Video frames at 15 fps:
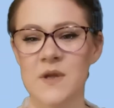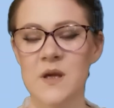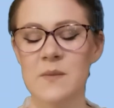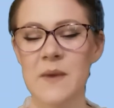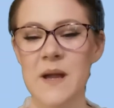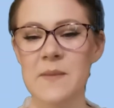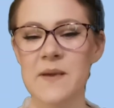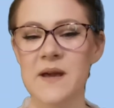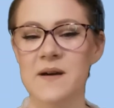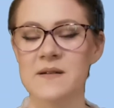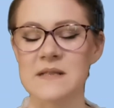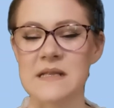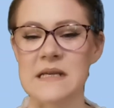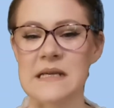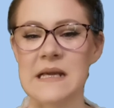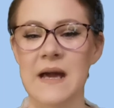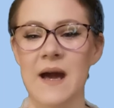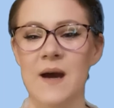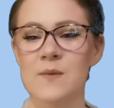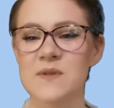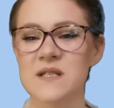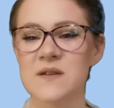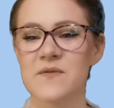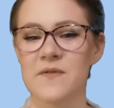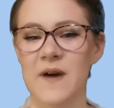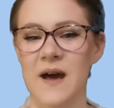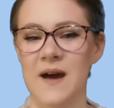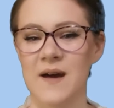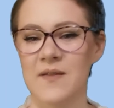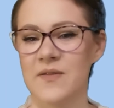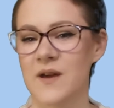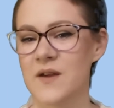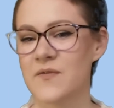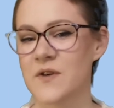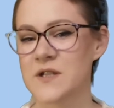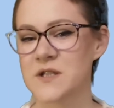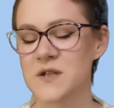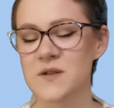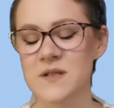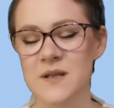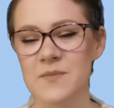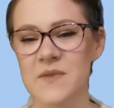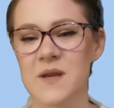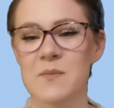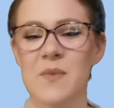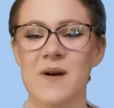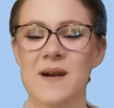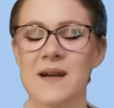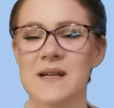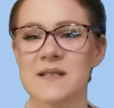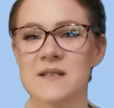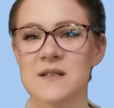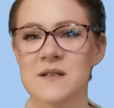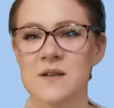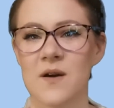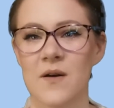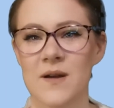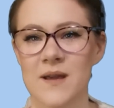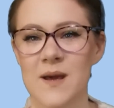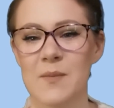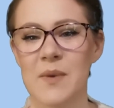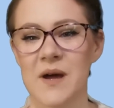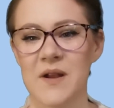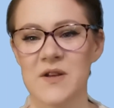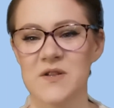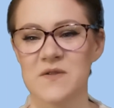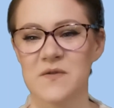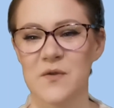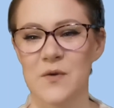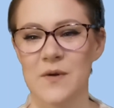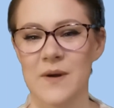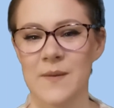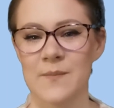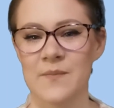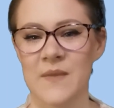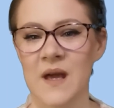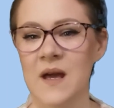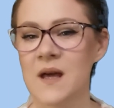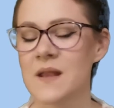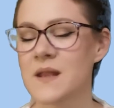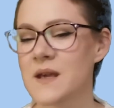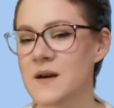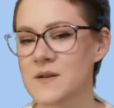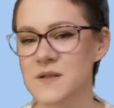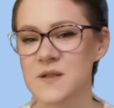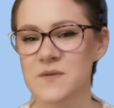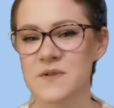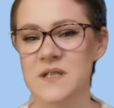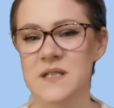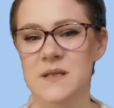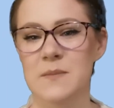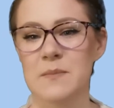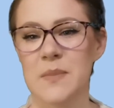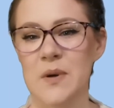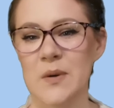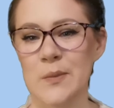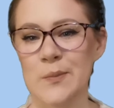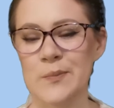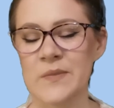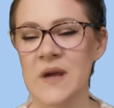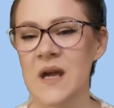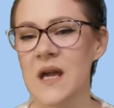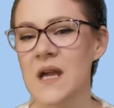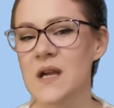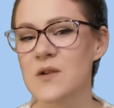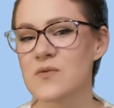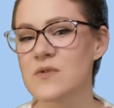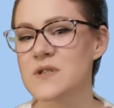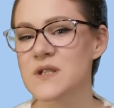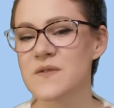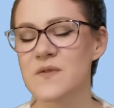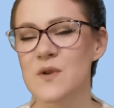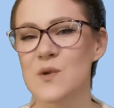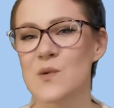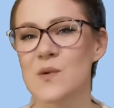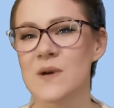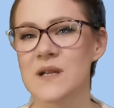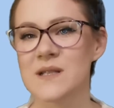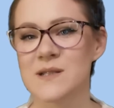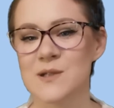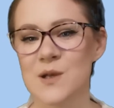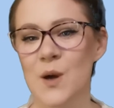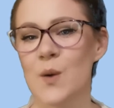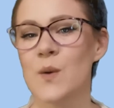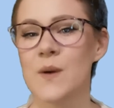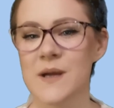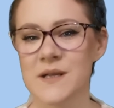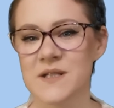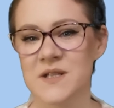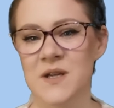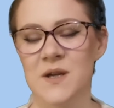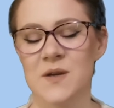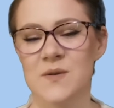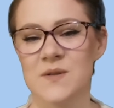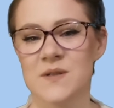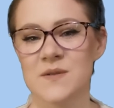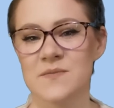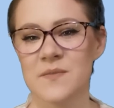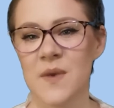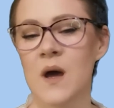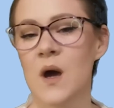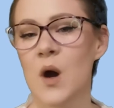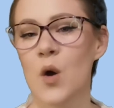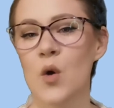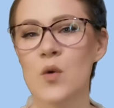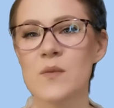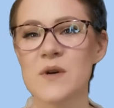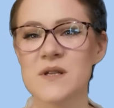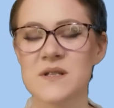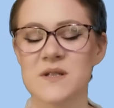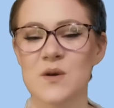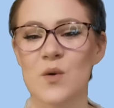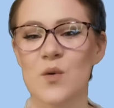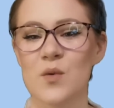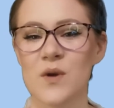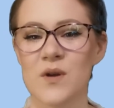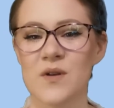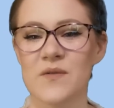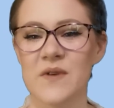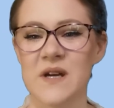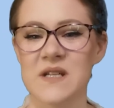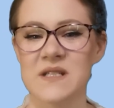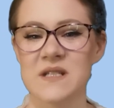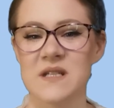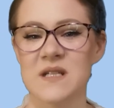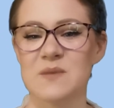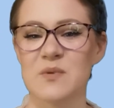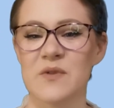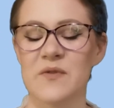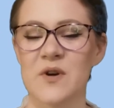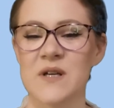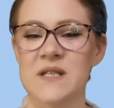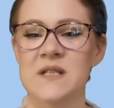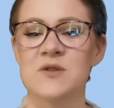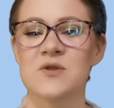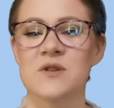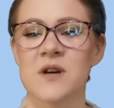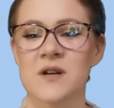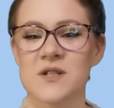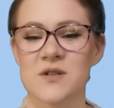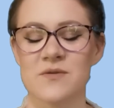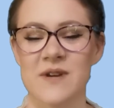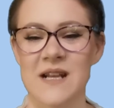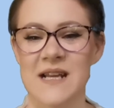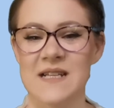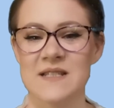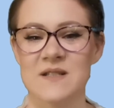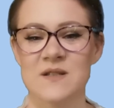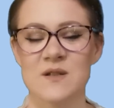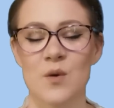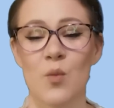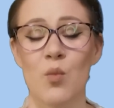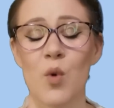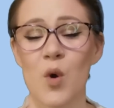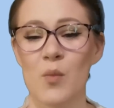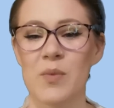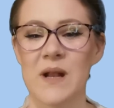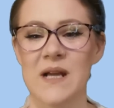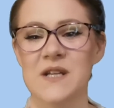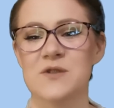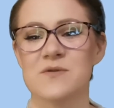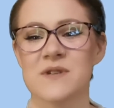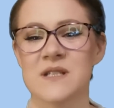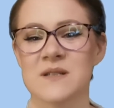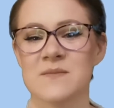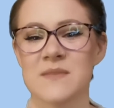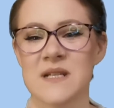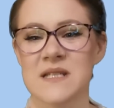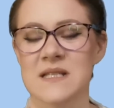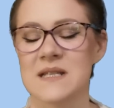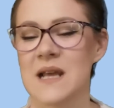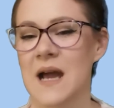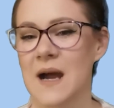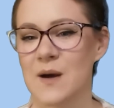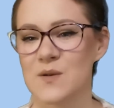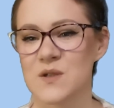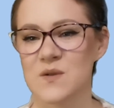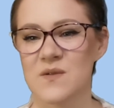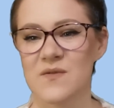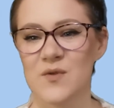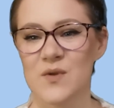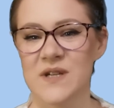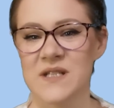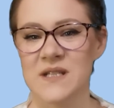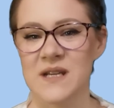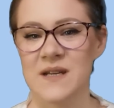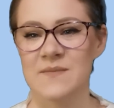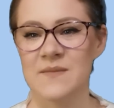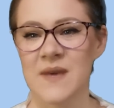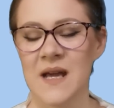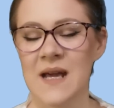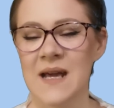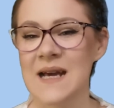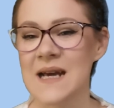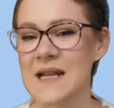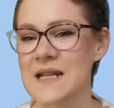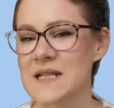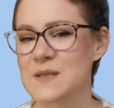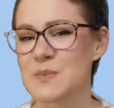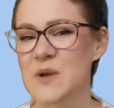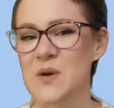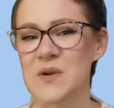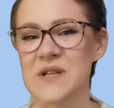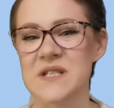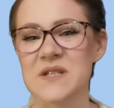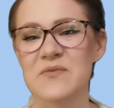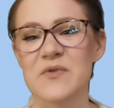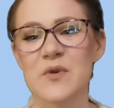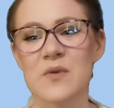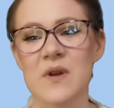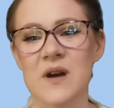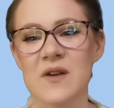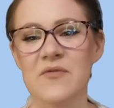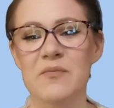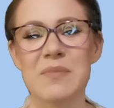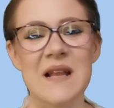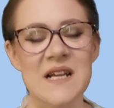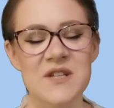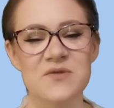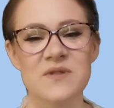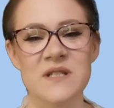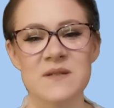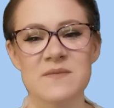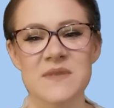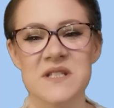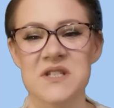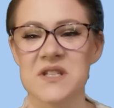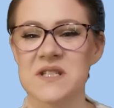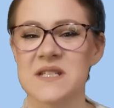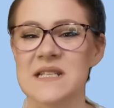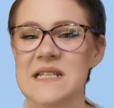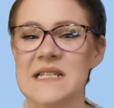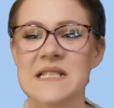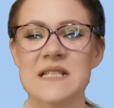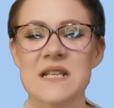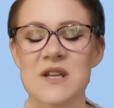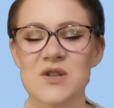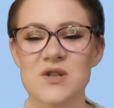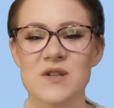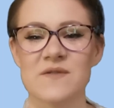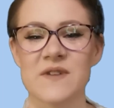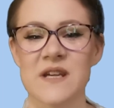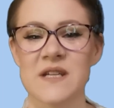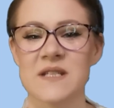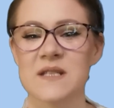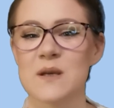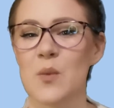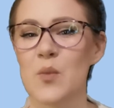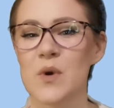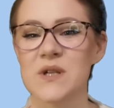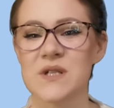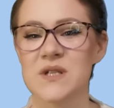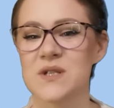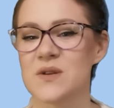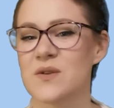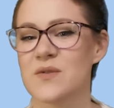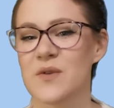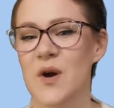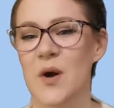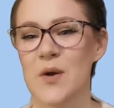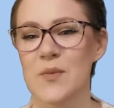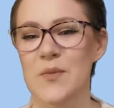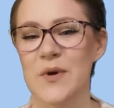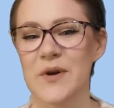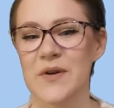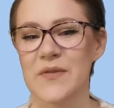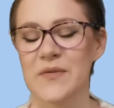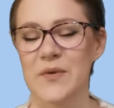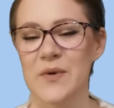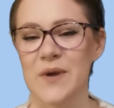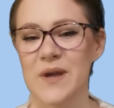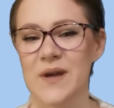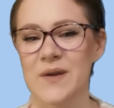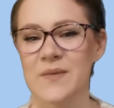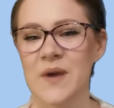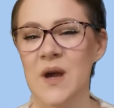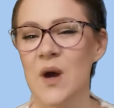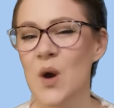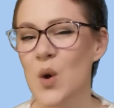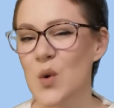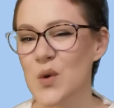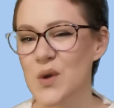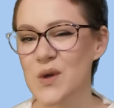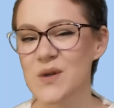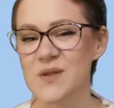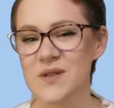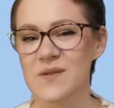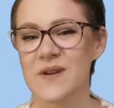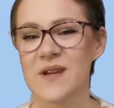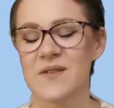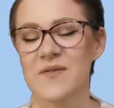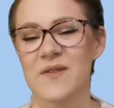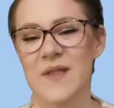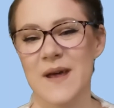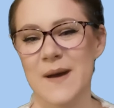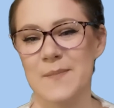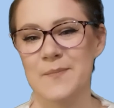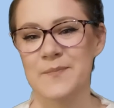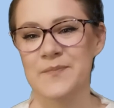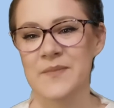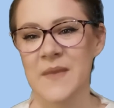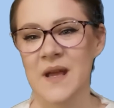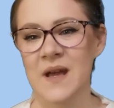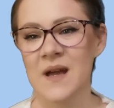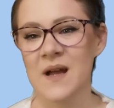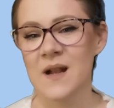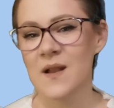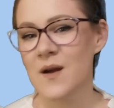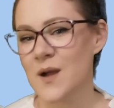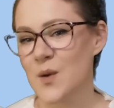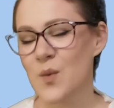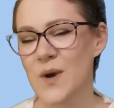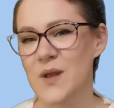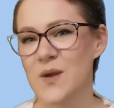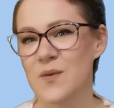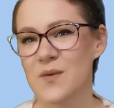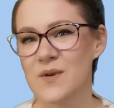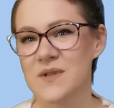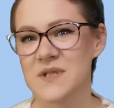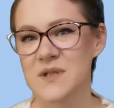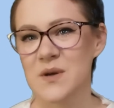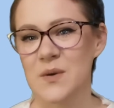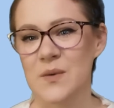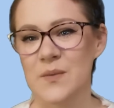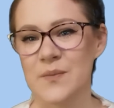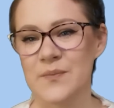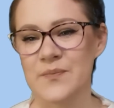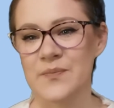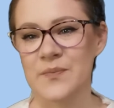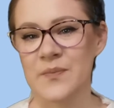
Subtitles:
You may be asking, how is it fair that if I do something by accident, I get punished for it? The answer is simple. Ignorance of the law is no excuse. Almost all universities provide introductory lessons on what plagiarism is and how to avoid it. And let's be honest, in real life, plagiarism is just an extension of getting someone to do your homework for you, or you doing it for them, like when you were at school.